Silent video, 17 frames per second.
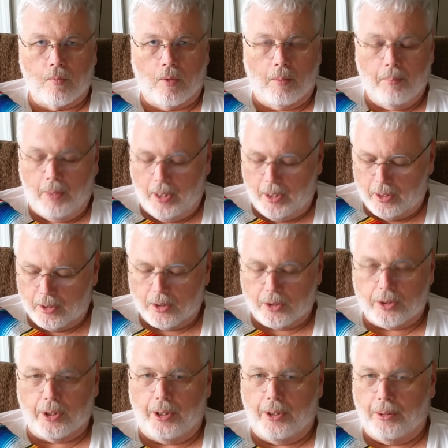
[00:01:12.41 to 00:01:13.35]
Minute or
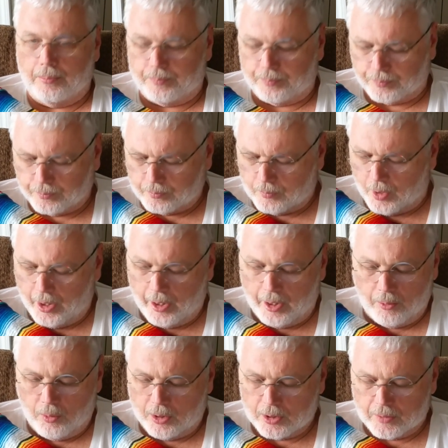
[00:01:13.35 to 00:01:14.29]
two. Yeah,
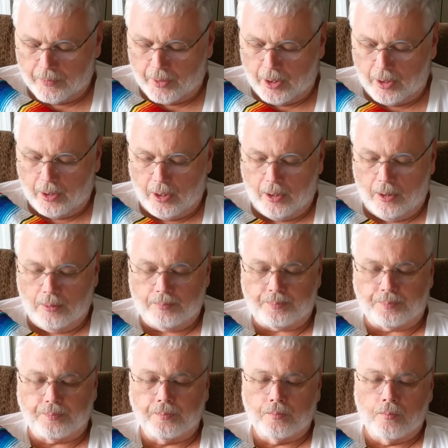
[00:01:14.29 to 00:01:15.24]
it wasn't very long.
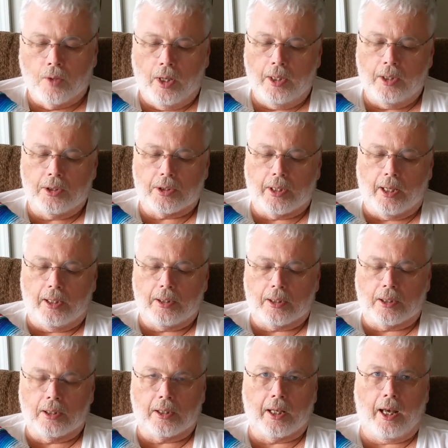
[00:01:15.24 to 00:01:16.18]
And it's got the
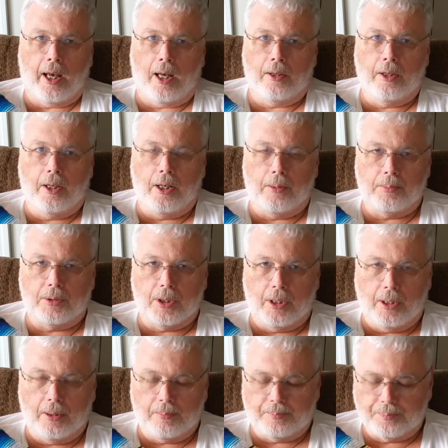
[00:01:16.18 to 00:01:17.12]
cacao nibs in
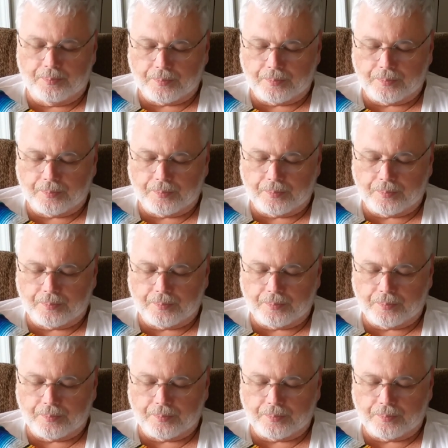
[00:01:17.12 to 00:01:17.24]
it.